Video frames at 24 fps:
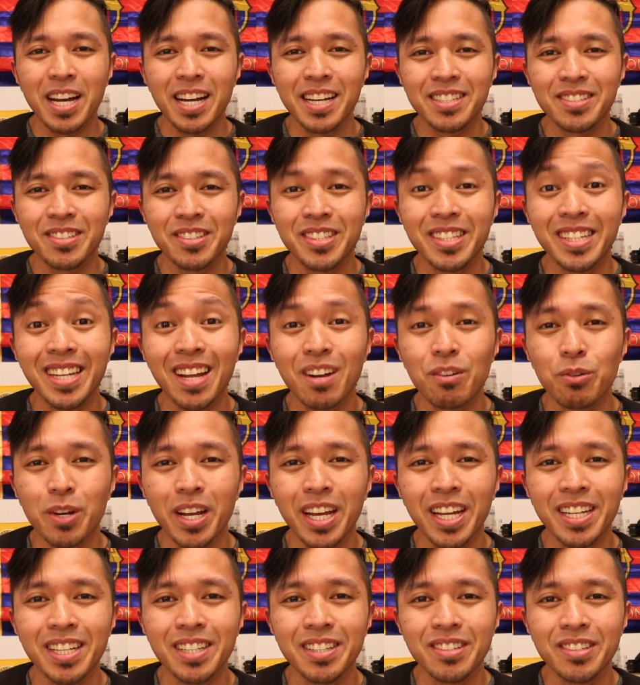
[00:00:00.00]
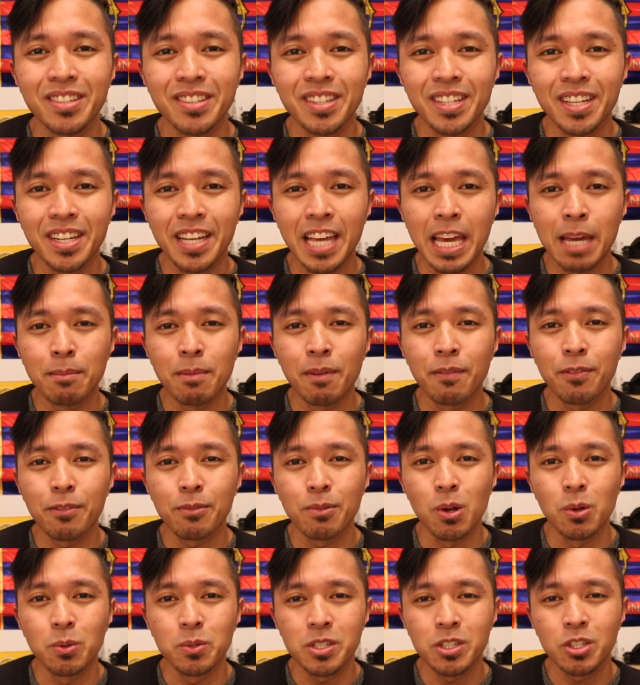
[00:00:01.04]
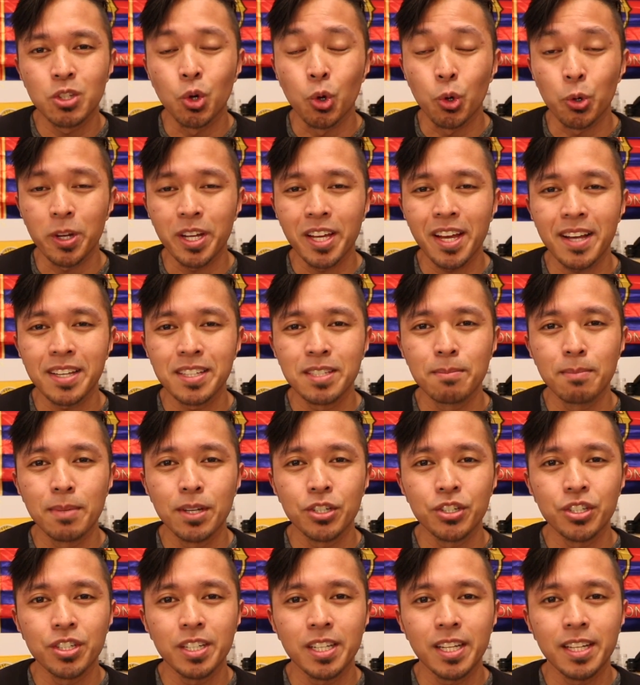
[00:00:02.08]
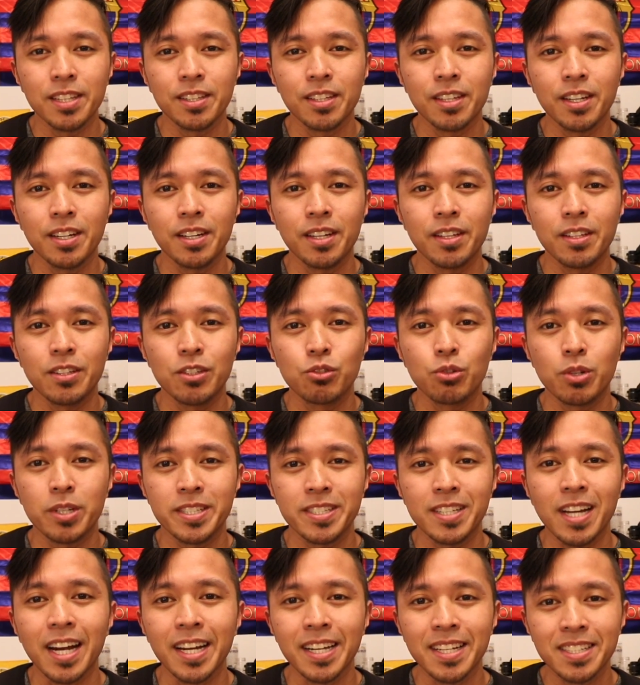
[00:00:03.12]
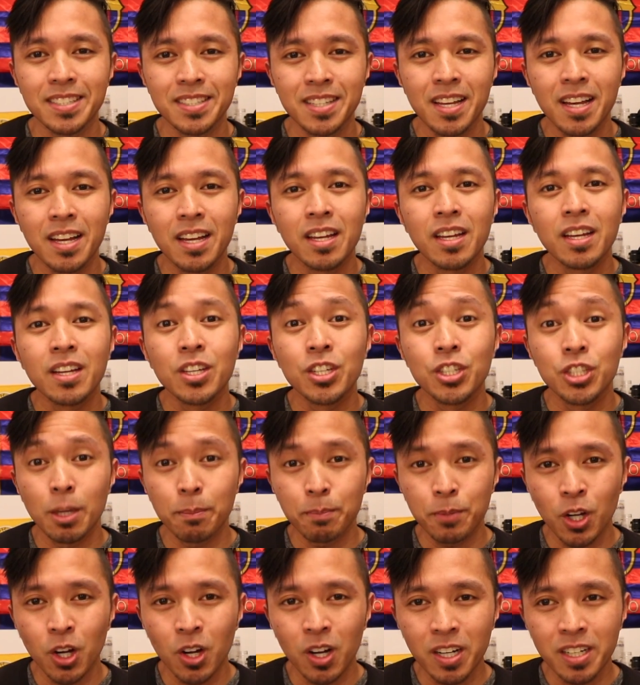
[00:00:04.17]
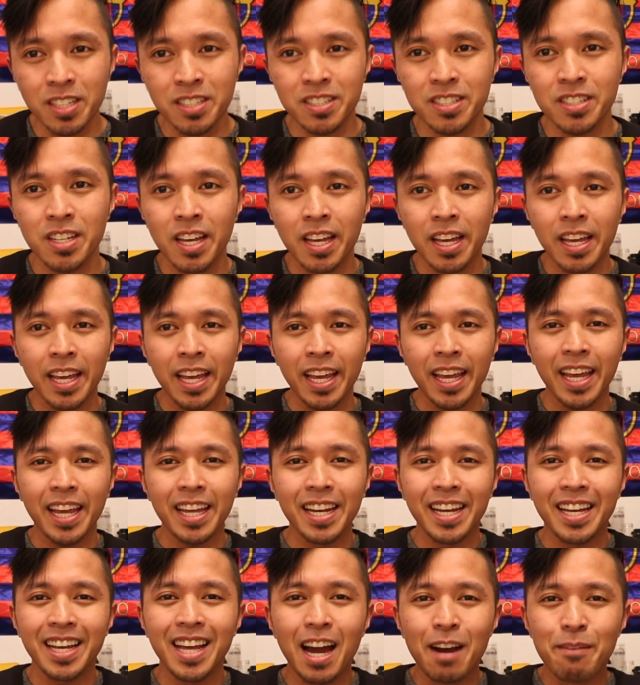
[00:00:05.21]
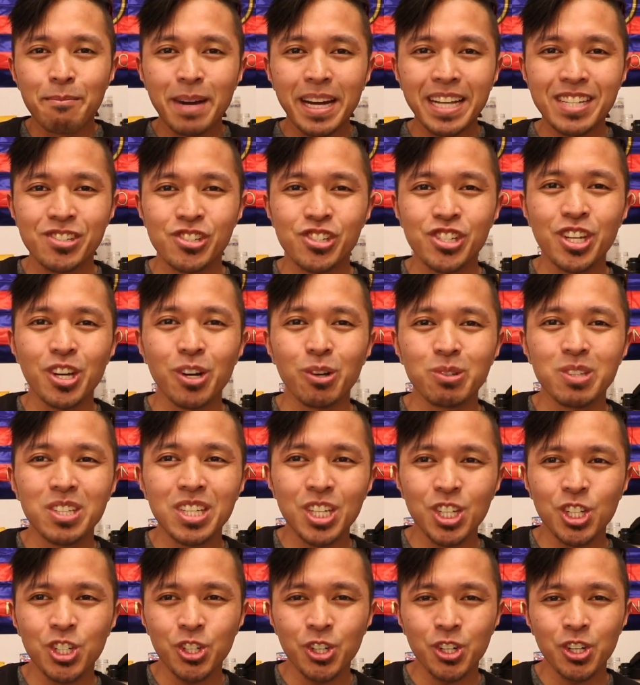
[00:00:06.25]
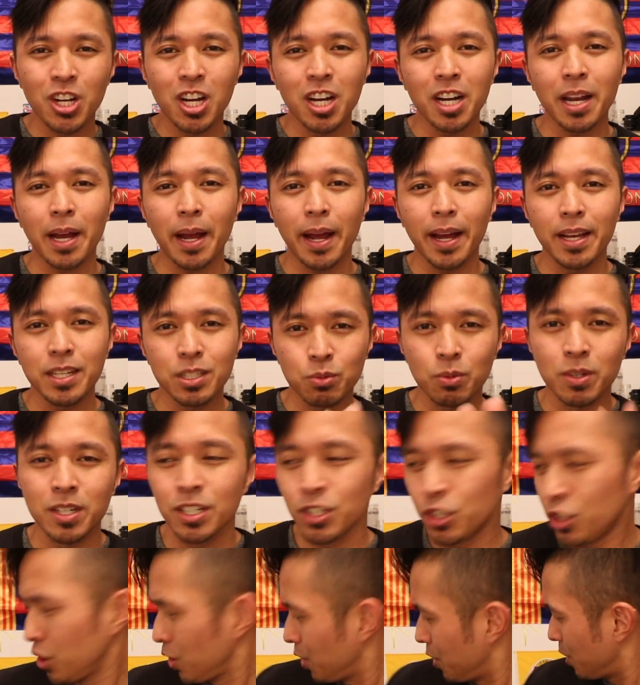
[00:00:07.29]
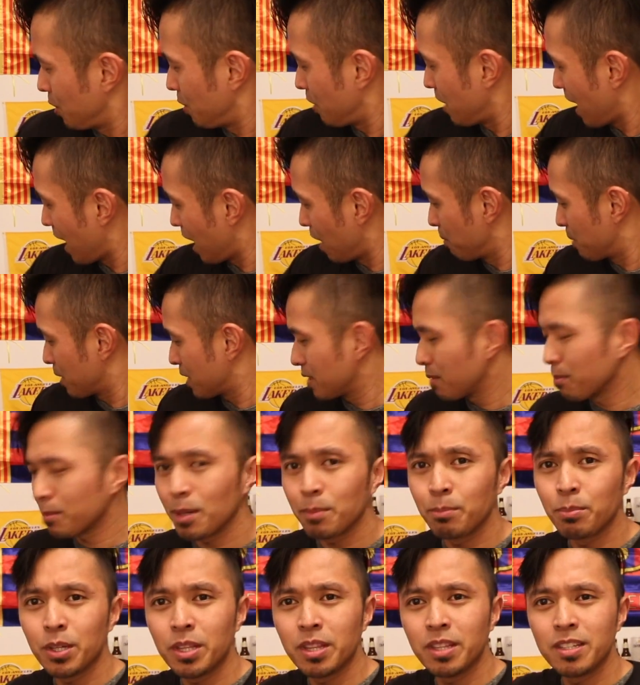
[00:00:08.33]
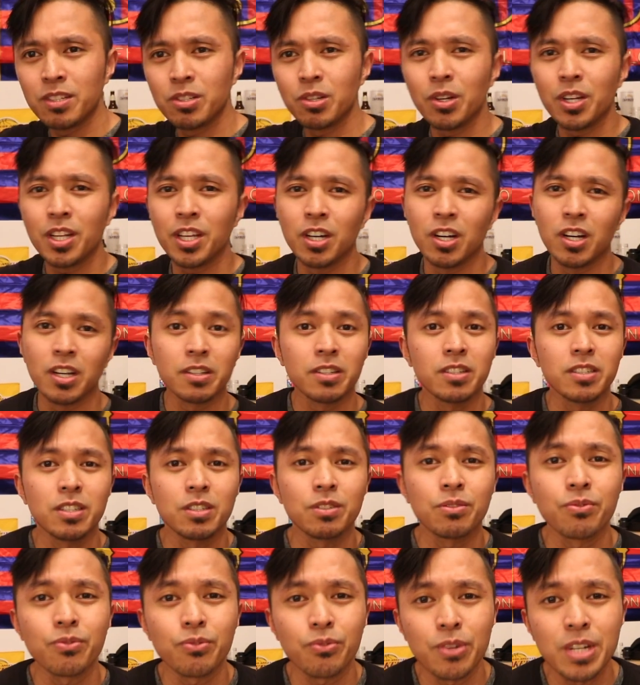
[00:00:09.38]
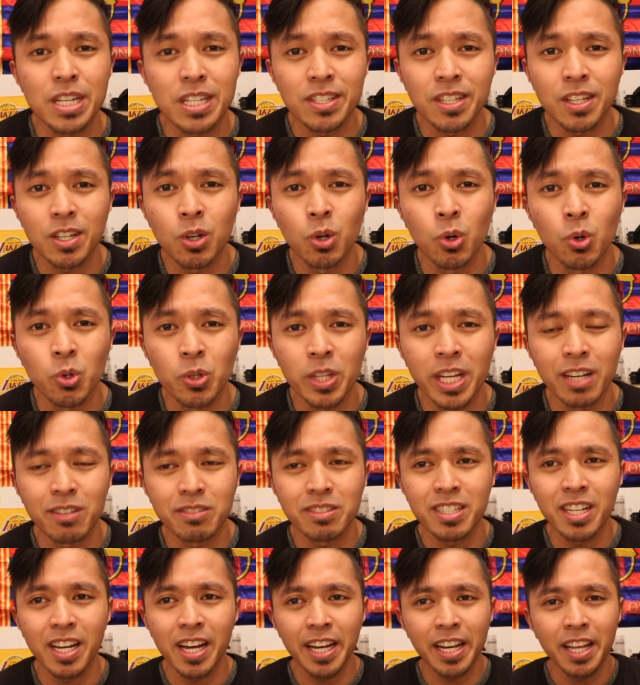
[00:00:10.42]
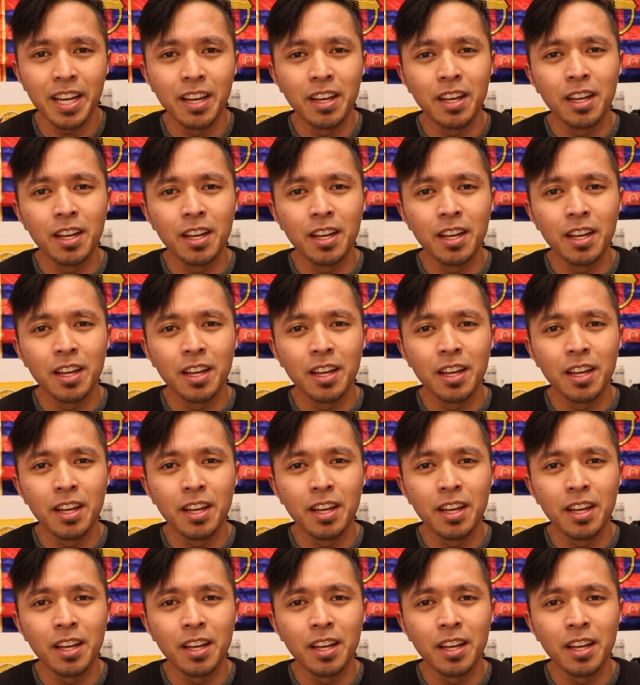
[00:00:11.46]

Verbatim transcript: guys, so today we're headed to the Game of Thrones touring exhibition in the Drassanes shipyards. And I got my GO t-shirt on. I just want to show you now because I'm going to put this hoodie on because it's freezing cold outside.